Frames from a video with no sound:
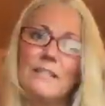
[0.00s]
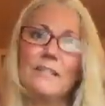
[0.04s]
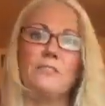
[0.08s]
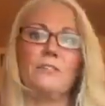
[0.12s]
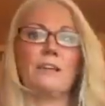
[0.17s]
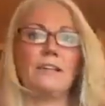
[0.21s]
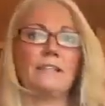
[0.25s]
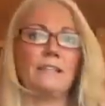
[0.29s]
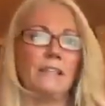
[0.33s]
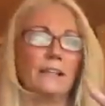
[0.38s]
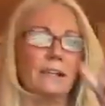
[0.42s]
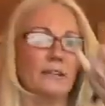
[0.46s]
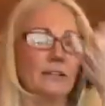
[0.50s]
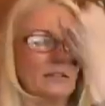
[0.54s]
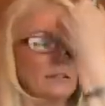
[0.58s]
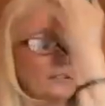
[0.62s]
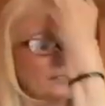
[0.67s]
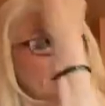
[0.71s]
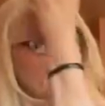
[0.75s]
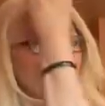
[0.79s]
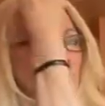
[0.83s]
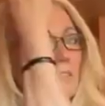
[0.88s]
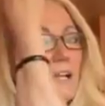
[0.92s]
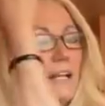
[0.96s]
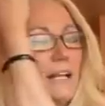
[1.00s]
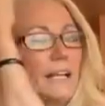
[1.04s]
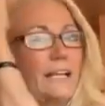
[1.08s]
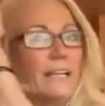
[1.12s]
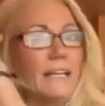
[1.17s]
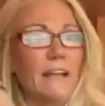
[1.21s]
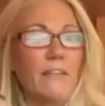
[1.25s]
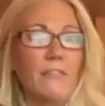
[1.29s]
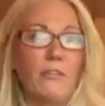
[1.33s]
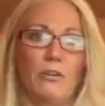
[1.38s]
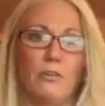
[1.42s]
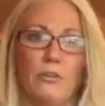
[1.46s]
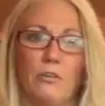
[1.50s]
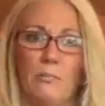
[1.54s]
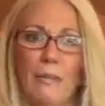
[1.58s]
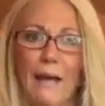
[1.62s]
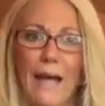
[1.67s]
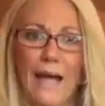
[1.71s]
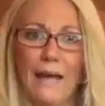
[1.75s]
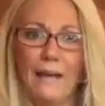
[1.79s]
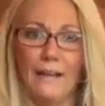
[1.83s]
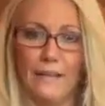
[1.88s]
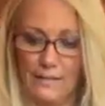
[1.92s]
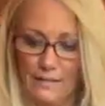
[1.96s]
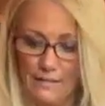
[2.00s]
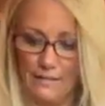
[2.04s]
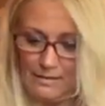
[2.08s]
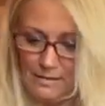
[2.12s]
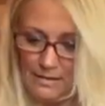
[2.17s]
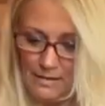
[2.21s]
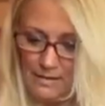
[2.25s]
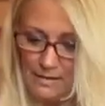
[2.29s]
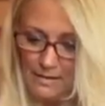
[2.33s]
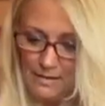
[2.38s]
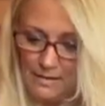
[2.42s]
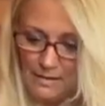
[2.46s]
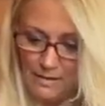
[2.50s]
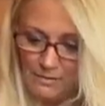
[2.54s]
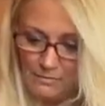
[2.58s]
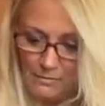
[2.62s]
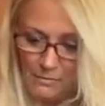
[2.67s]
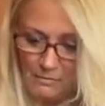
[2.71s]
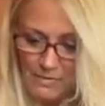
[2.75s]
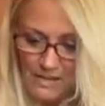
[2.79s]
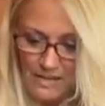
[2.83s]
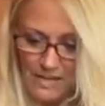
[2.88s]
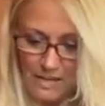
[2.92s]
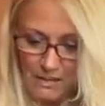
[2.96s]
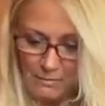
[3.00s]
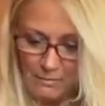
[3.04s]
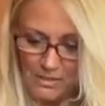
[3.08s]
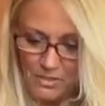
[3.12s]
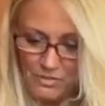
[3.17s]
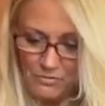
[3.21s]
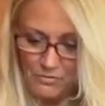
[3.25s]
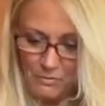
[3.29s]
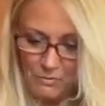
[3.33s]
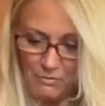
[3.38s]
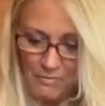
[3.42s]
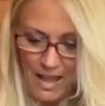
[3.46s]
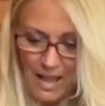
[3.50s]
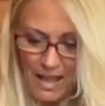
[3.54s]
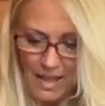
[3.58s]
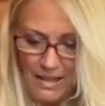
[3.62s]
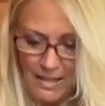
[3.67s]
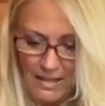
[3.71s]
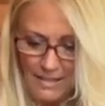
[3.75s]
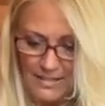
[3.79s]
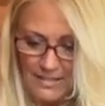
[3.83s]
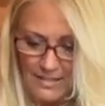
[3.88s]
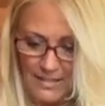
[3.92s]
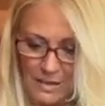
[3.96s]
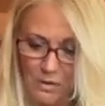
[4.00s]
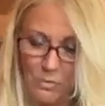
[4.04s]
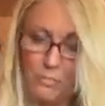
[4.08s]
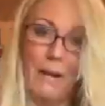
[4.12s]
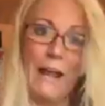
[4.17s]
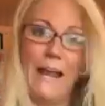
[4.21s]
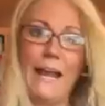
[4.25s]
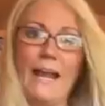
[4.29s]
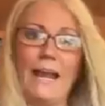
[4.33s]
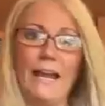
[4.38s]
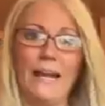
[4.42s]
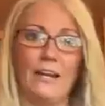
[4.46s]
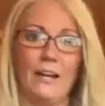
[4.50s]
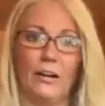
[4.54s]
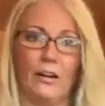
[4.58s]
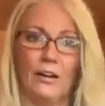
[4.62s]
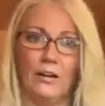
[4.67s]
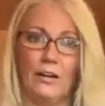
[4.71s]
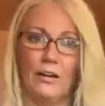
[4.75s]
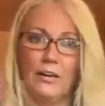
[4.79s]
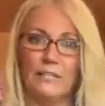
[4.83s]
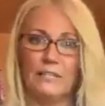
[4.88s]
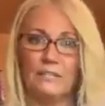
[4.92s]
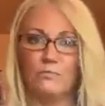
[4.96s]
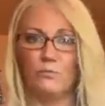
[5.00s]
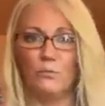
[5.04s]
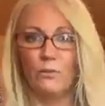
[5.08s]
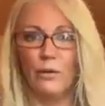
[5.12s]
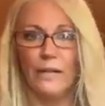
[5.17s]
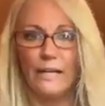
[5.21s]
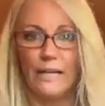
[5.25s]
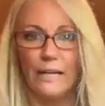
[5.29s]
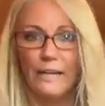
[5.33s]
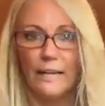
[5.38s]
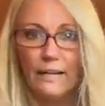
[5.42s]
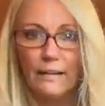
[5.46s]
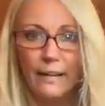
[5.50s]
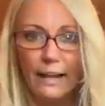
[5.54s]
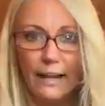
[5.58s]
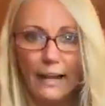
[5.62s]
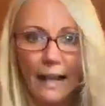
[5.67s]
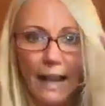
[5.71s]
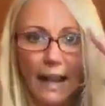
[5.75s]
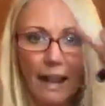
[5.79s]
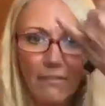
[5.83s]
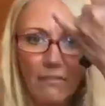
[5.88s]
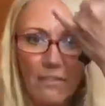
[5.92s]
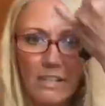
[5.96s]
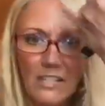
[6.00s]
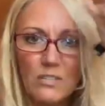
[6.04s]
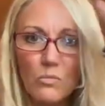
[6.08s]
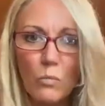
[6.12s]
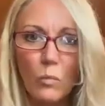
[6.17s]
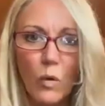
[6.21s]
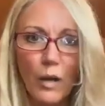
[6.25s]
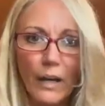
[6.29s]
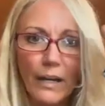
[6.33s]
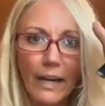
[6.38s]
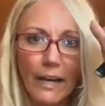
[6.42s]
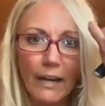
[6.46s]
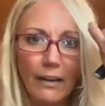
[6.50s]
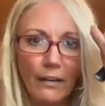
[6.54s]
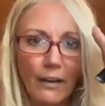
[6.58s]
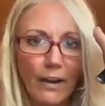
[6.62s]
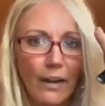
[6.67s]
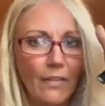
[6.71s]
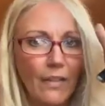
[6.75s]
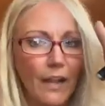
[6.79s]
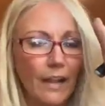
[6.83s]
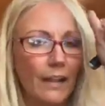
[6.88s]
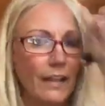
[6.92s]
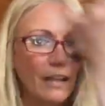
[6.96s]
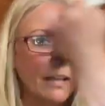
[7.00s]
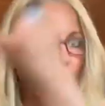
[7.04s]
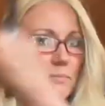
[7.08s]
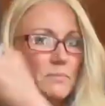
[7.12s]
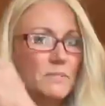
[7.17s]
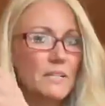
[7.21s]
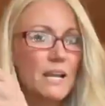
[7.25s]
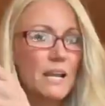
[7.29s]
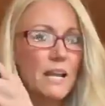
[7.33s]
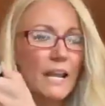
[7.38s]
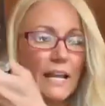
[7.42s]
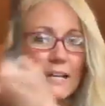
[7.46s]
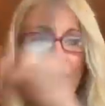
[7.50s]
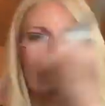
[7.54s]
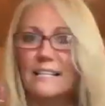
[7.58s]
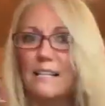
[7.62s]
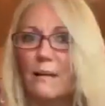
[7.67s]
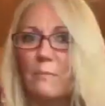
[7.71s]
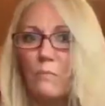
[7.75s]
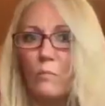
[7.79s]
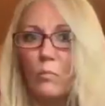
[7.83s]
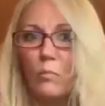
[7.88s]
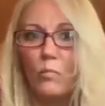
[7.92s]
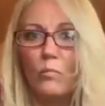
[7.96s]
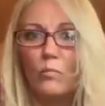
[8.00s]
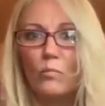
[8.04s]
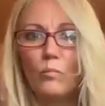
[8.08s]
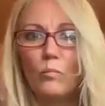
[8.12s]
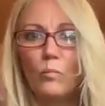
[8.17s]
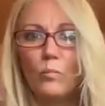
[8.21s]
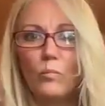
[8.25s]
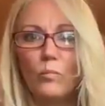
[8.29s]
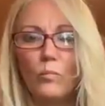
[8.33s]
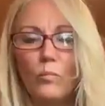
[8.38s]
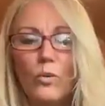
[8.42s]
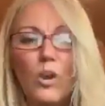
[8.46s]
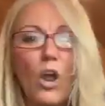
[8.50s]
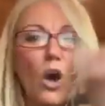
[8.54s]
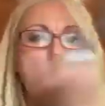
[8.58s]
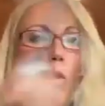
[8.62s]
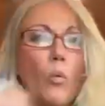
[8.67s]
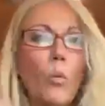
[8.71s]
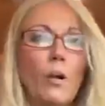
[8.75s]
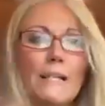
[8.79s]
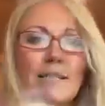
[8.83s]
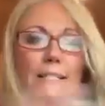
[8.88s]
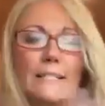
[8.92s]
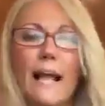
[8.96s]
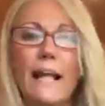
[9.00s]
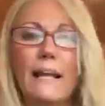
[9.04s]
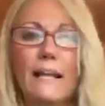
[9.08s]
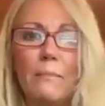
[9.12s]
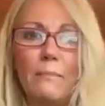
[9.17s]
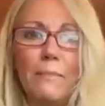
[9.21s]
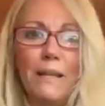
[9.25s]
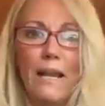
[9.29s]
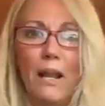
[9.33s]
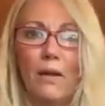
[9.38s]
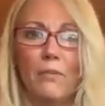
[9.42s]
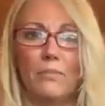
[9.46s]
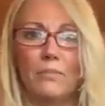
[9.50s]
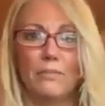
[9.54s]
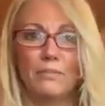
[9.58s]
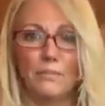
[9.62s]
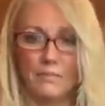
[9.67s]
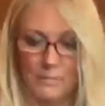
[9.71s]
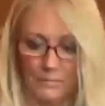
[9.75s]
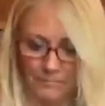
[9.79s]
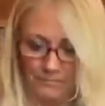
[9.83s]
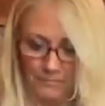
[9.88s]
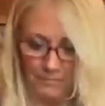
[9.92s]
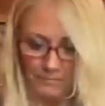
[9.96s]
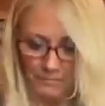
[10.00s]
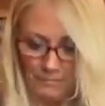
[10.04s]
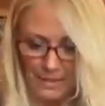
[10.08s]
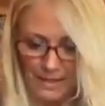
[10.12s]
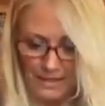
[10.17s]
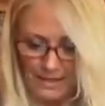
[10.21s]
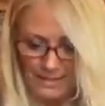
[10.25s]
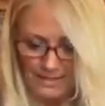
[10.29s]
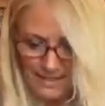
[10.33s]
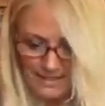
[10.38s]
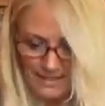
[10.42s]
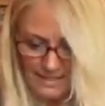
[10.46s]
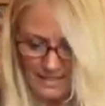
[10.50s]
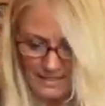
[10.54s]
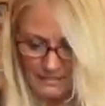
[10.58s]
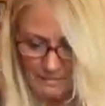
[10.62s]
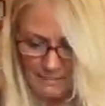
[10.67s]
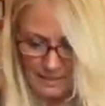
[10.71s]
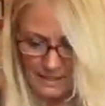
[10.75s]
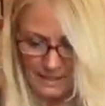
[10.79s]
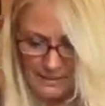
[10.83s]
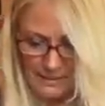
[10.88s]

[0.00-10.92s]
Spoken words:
Like, it never grew back from the damage from that. And so my hair is freaky. Like, I have this one area that keeps, it doesn't know what side to be on because it's split like that.